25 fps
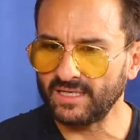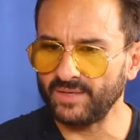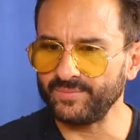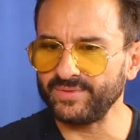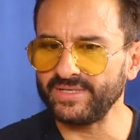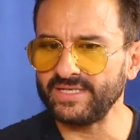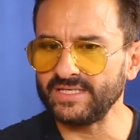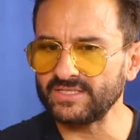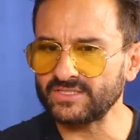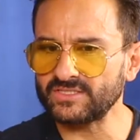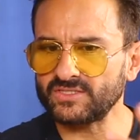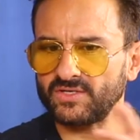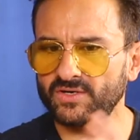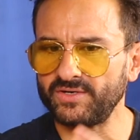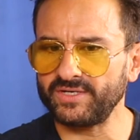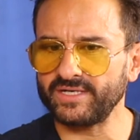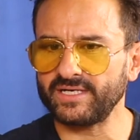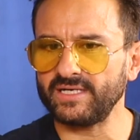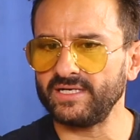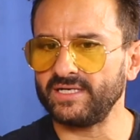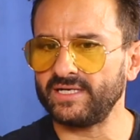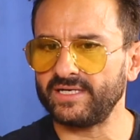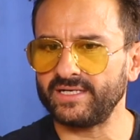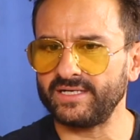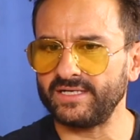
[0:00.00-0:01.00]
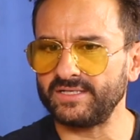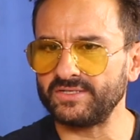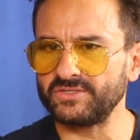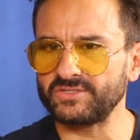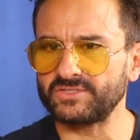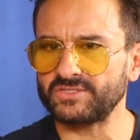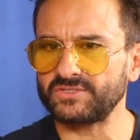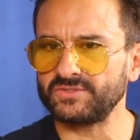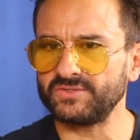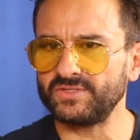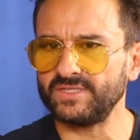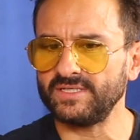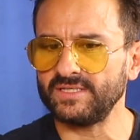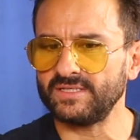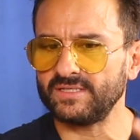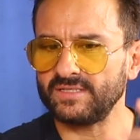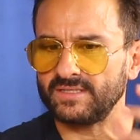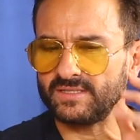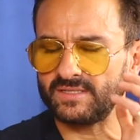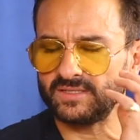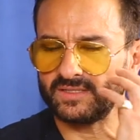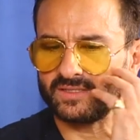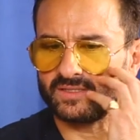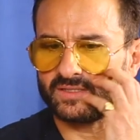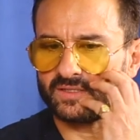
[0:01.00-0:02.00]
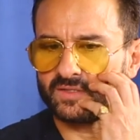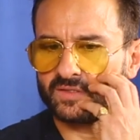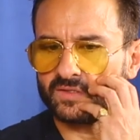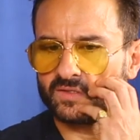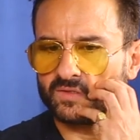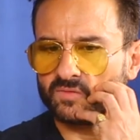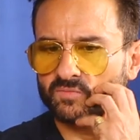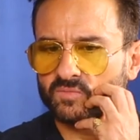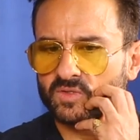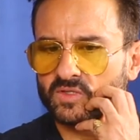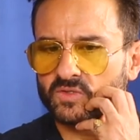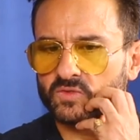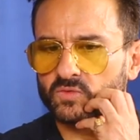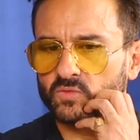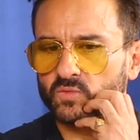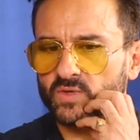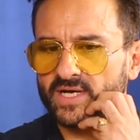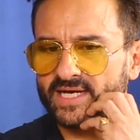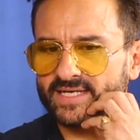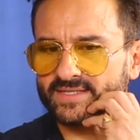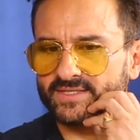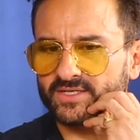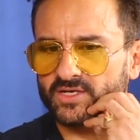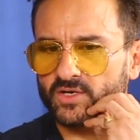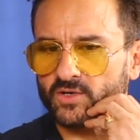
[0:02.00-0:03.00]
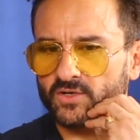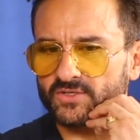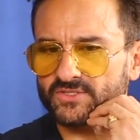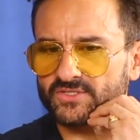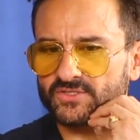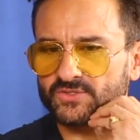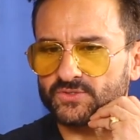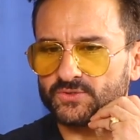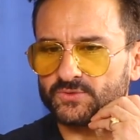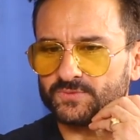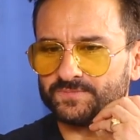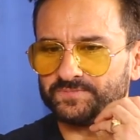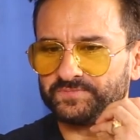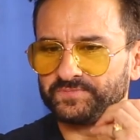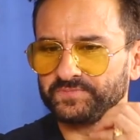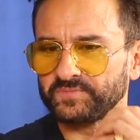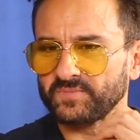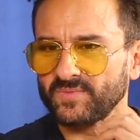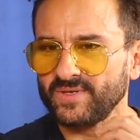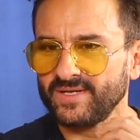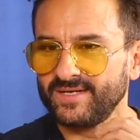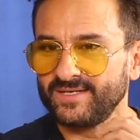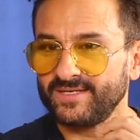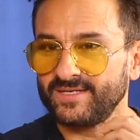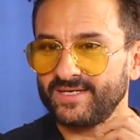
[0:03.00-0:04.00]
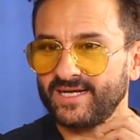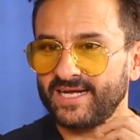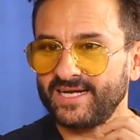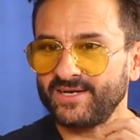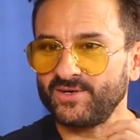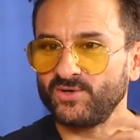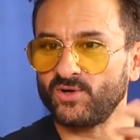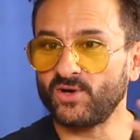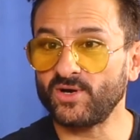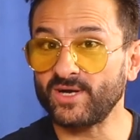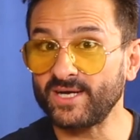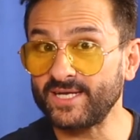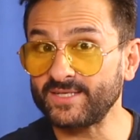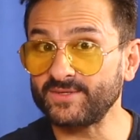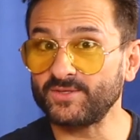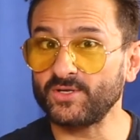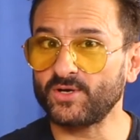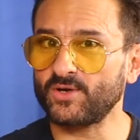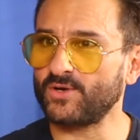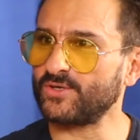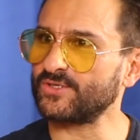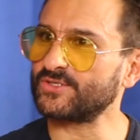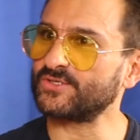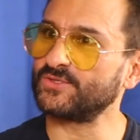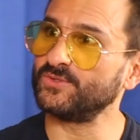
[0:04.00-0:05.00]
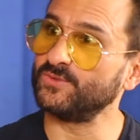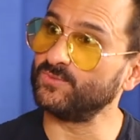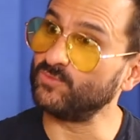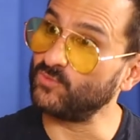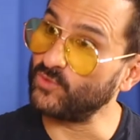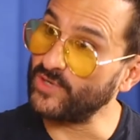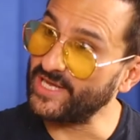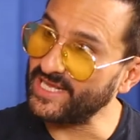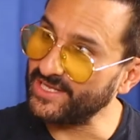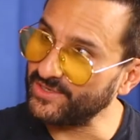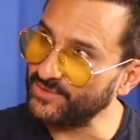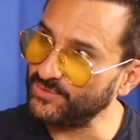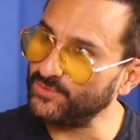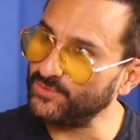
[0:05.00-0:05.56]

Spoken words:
I mean, historically I understood it, but to wear the costume and not let the costume wear